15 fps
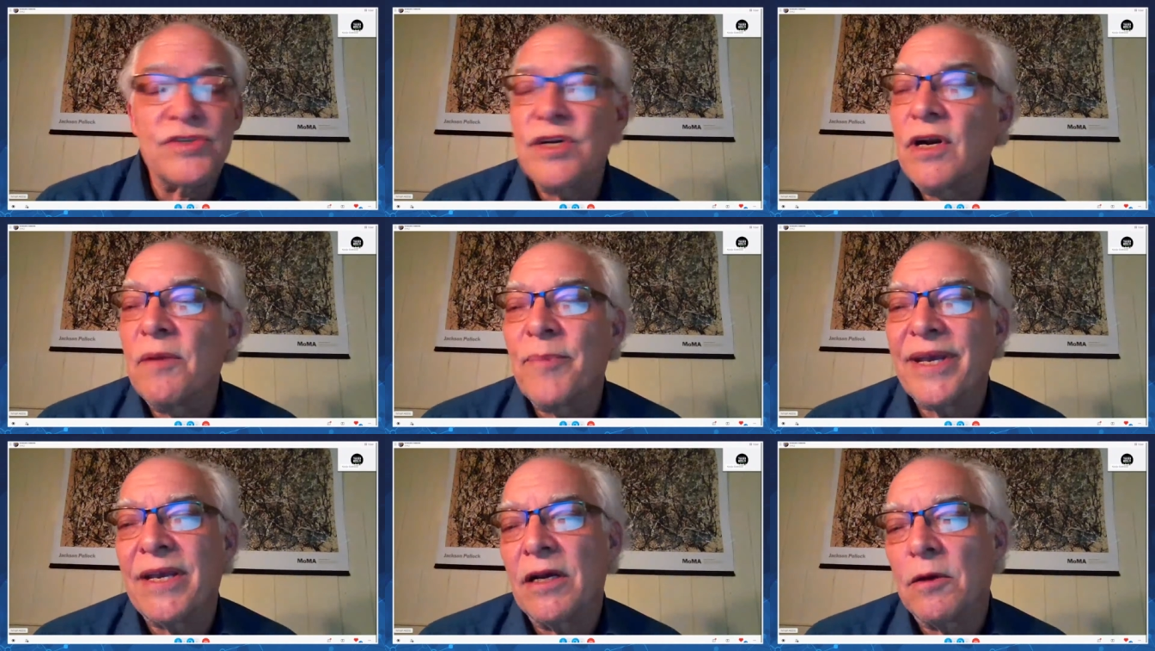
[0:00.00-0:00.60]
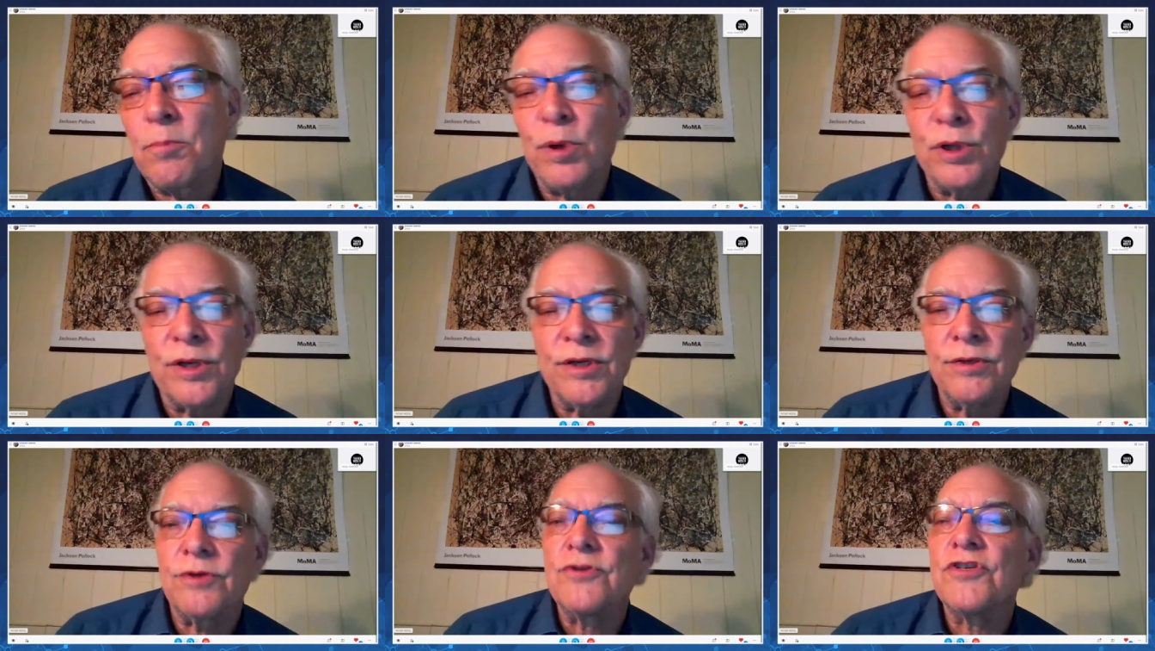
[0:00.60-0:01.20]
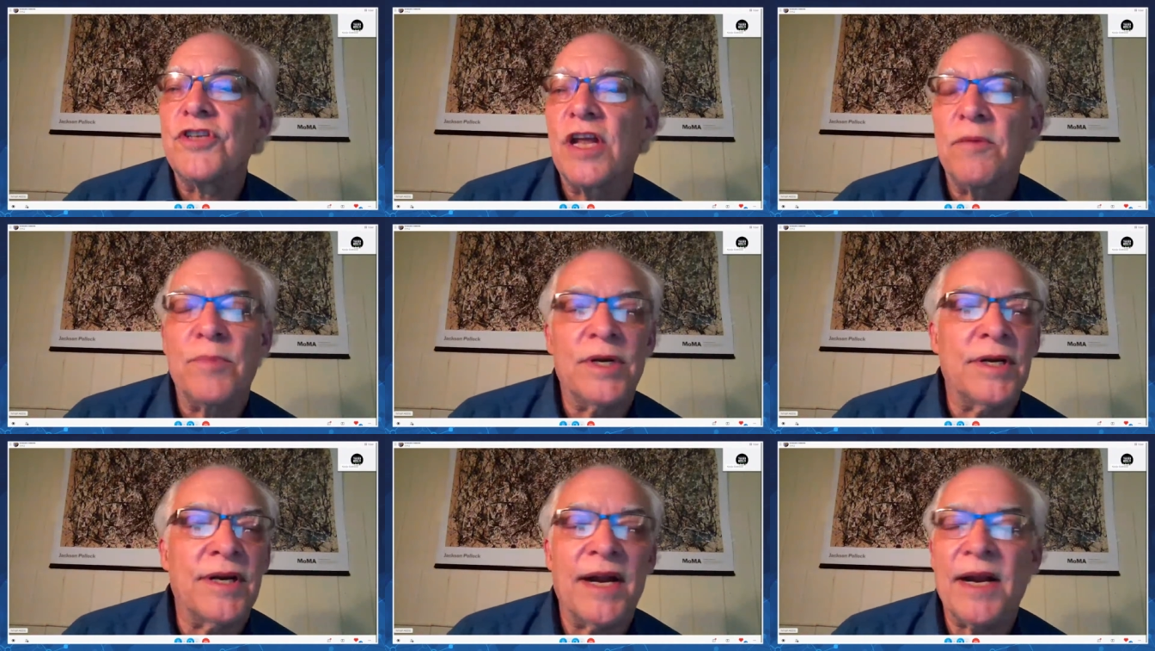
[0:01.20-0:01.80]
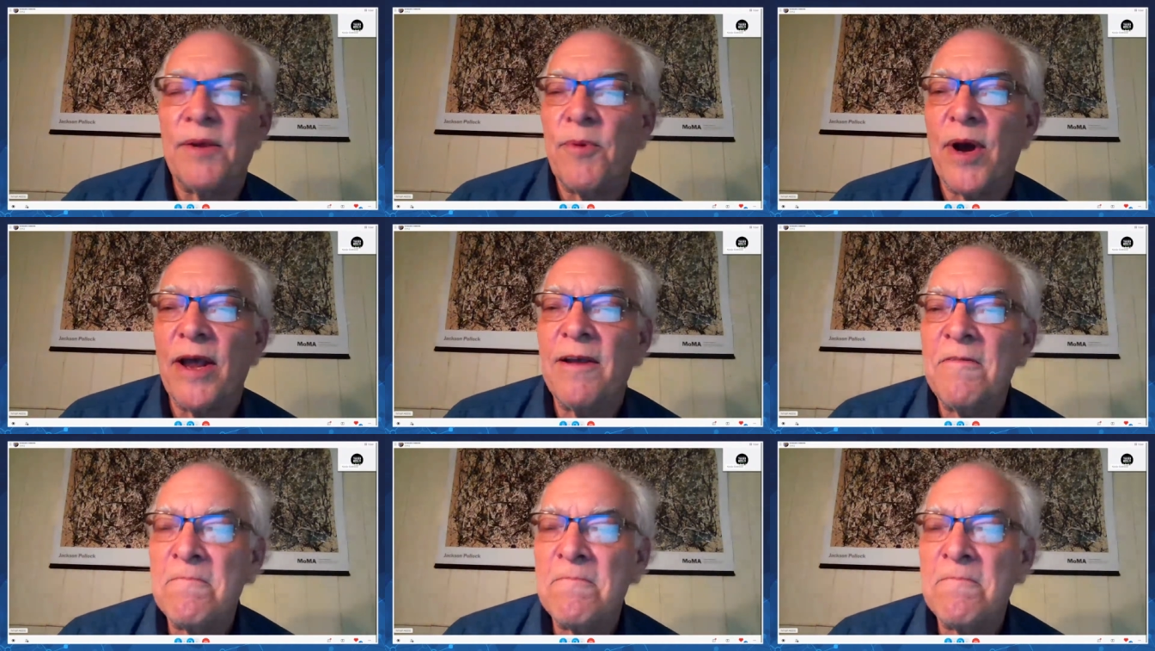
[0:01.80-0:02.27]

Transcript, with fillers: They're not making a political statement in any way.